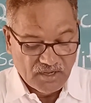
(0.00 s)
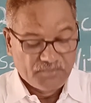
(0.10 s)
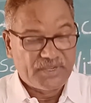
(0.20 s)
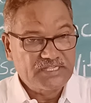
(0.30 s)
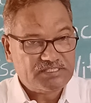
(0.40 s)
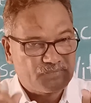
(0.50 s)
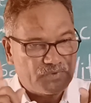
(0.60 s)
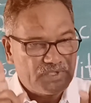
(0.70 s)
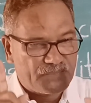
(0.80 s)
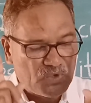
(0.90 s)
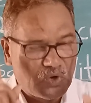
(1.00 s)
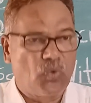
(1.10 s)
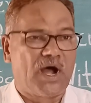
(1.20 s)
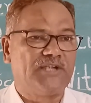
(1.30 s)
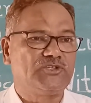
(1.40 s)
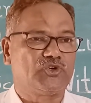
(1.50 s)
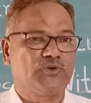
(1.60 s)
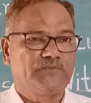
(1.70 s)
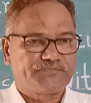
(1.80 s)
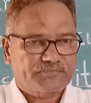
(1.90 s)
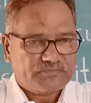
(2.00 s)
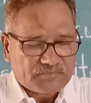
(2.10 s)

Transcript: means if you want to